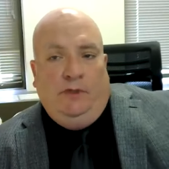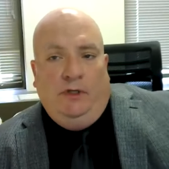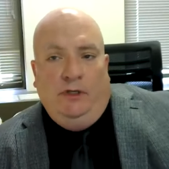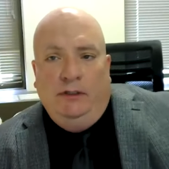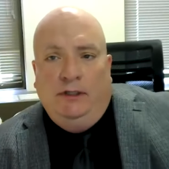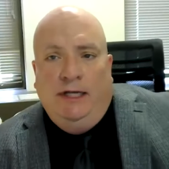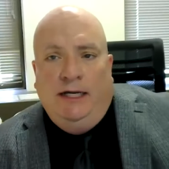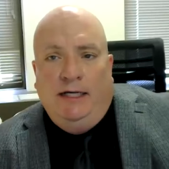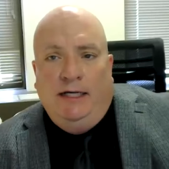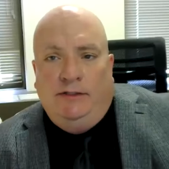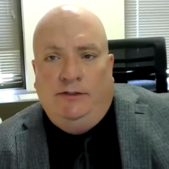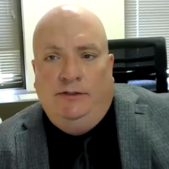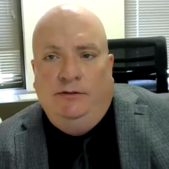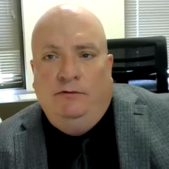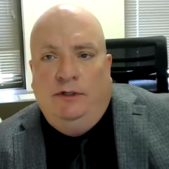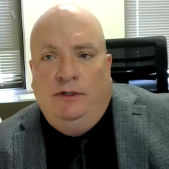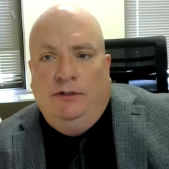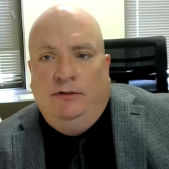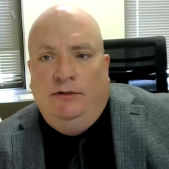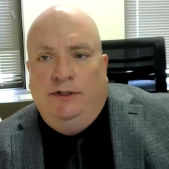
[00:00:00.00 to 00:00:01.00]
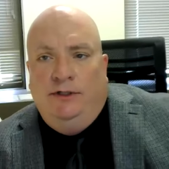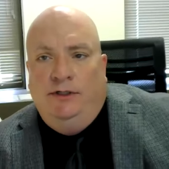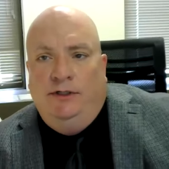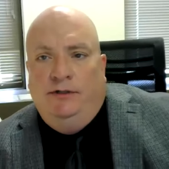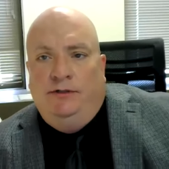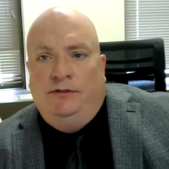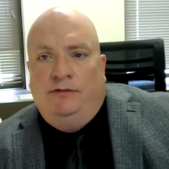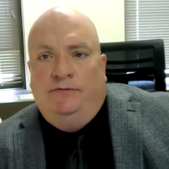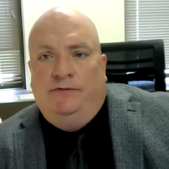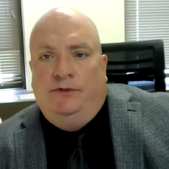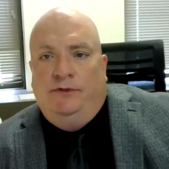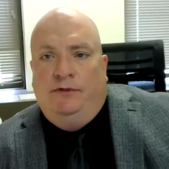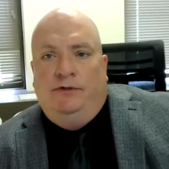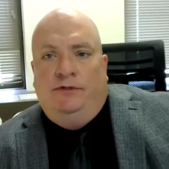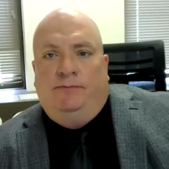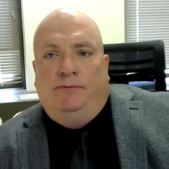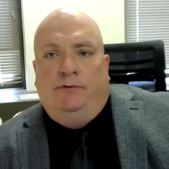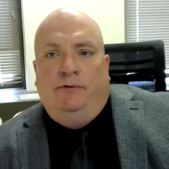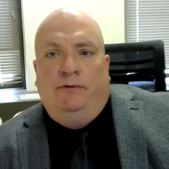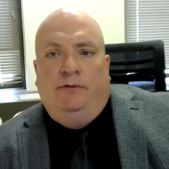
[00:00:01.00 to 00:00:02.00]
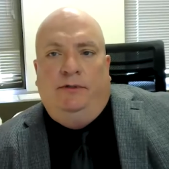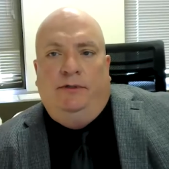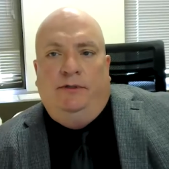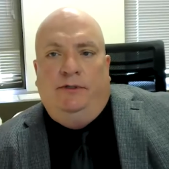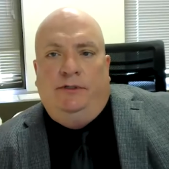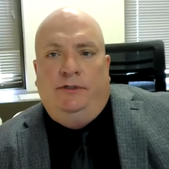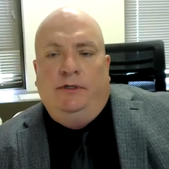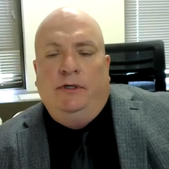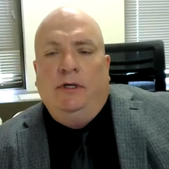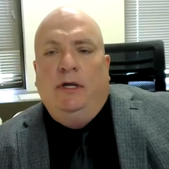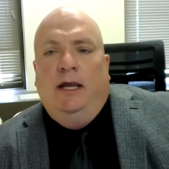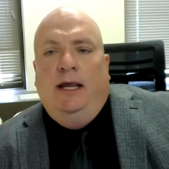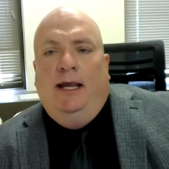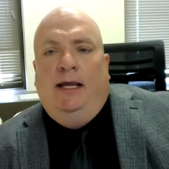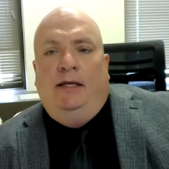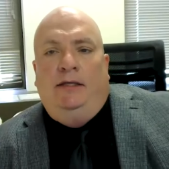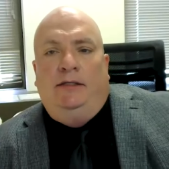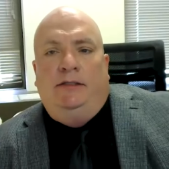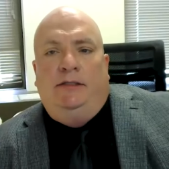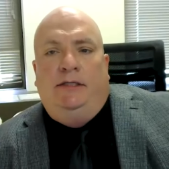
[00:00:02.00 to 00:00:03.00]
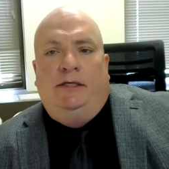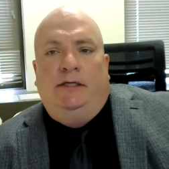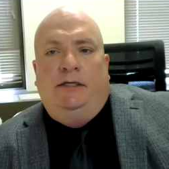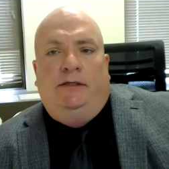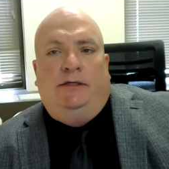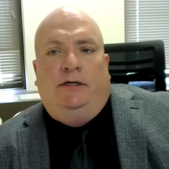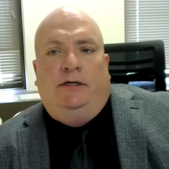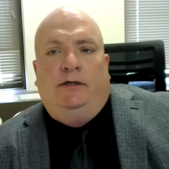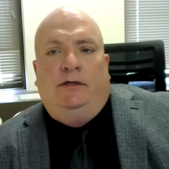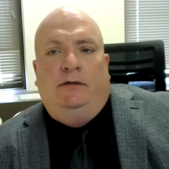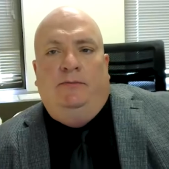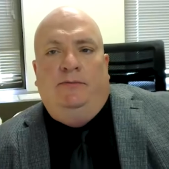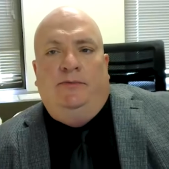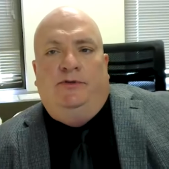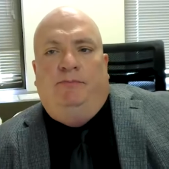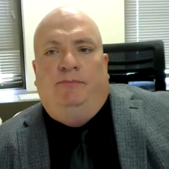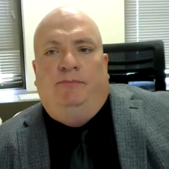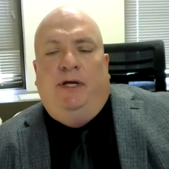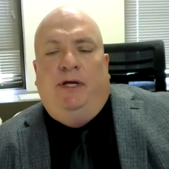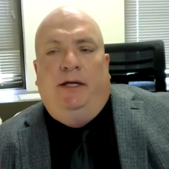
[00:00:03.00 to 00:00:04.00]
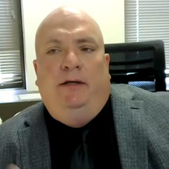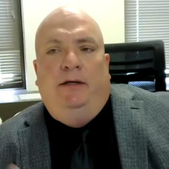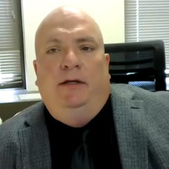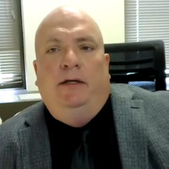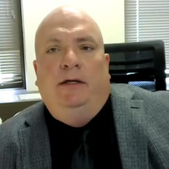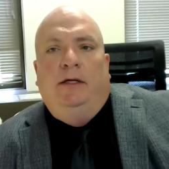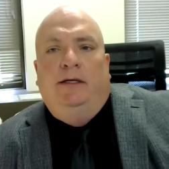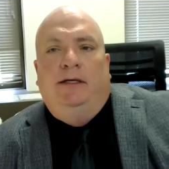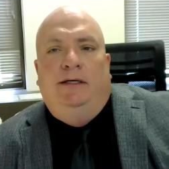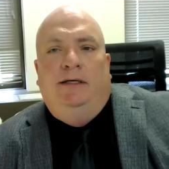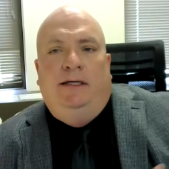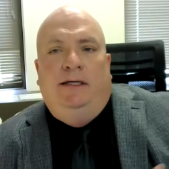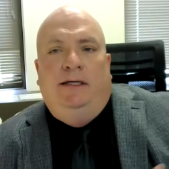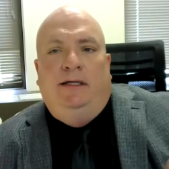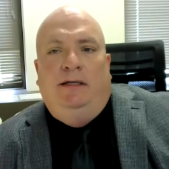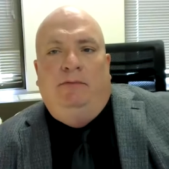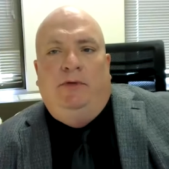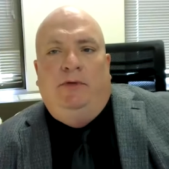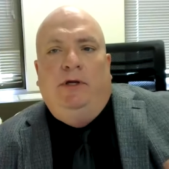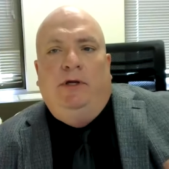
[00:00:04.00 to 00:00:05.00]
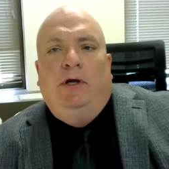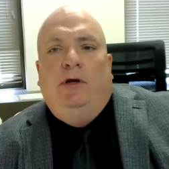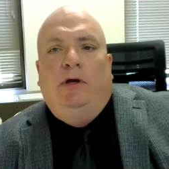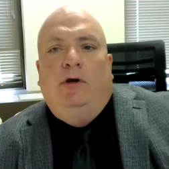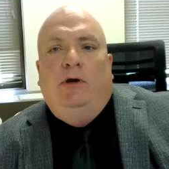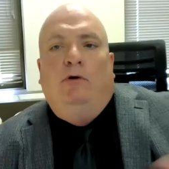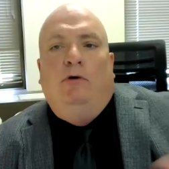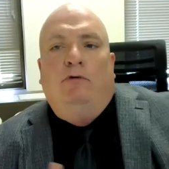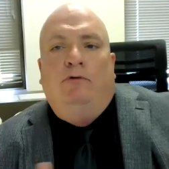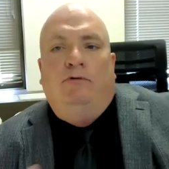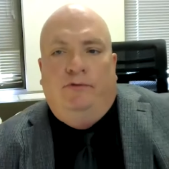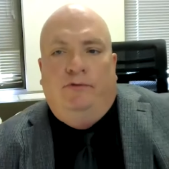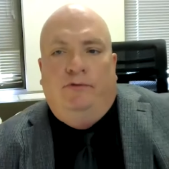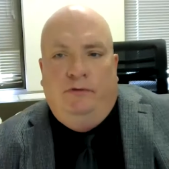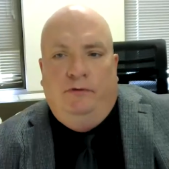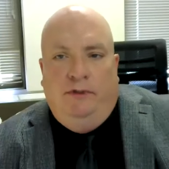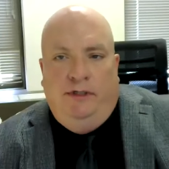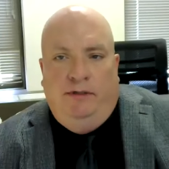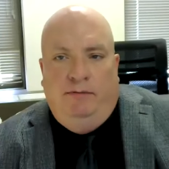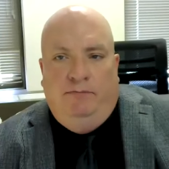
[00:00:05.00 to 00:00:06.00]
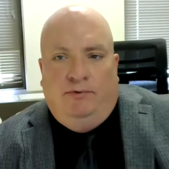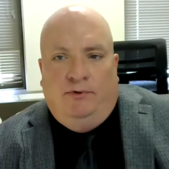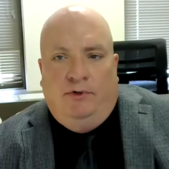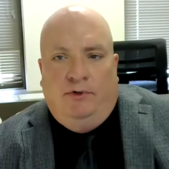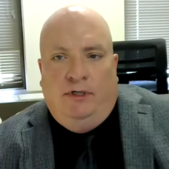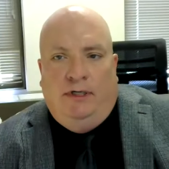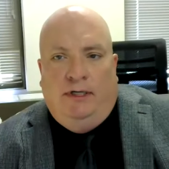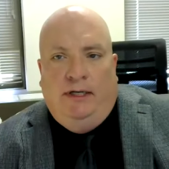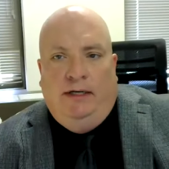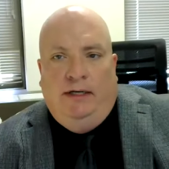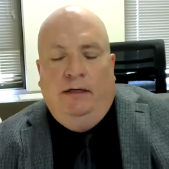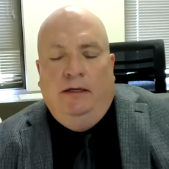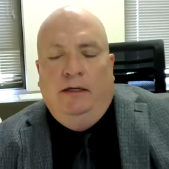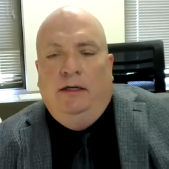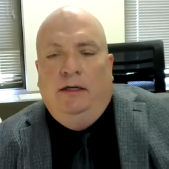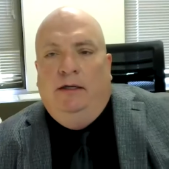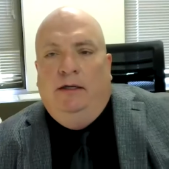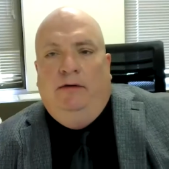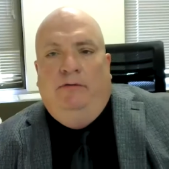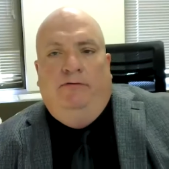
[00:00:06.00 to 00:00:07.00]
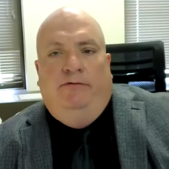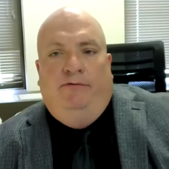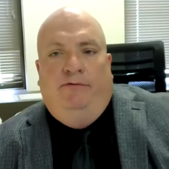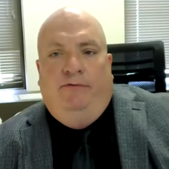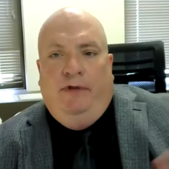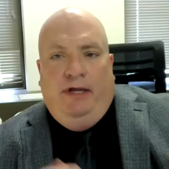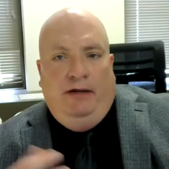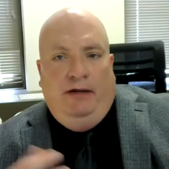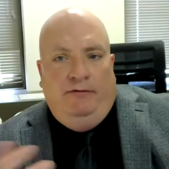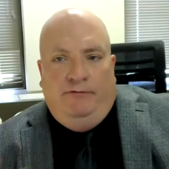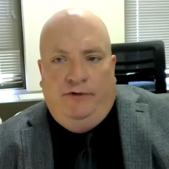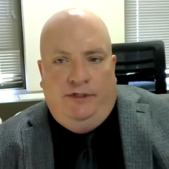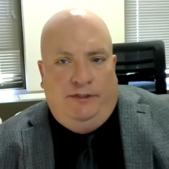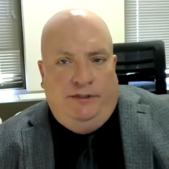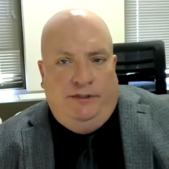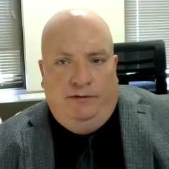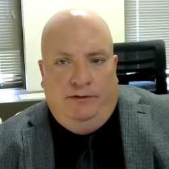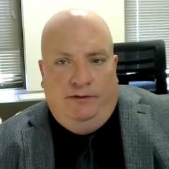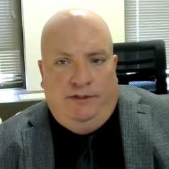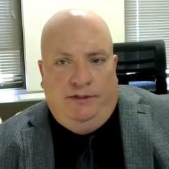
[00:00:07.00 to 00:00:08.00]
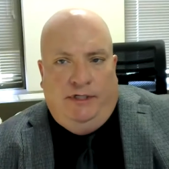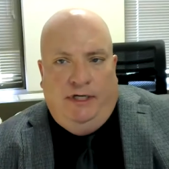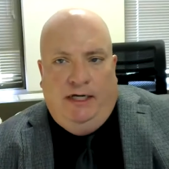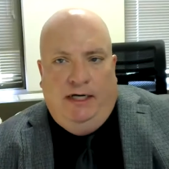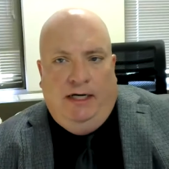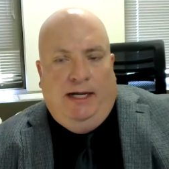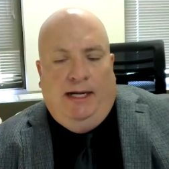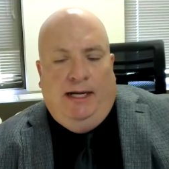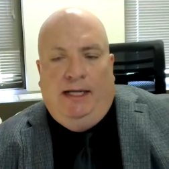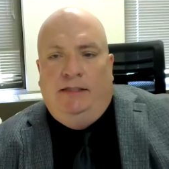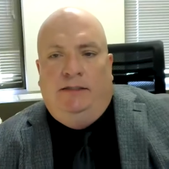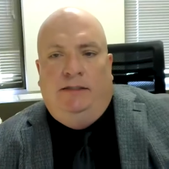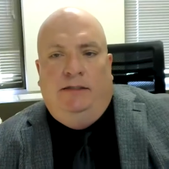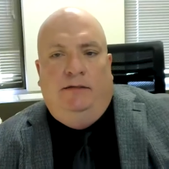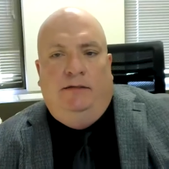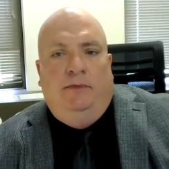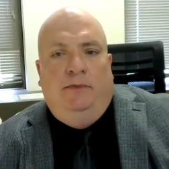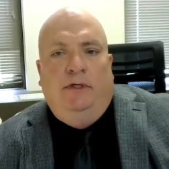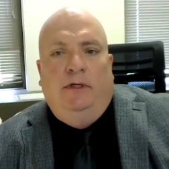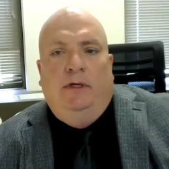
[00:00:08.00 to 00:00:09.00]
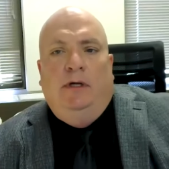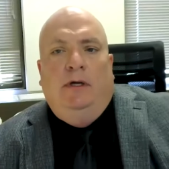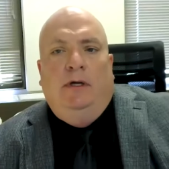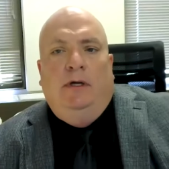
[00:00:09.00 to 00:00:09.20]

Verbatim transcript: the last 200 years of jurisprudence has these terms been deemed overly broad? And every single state has them.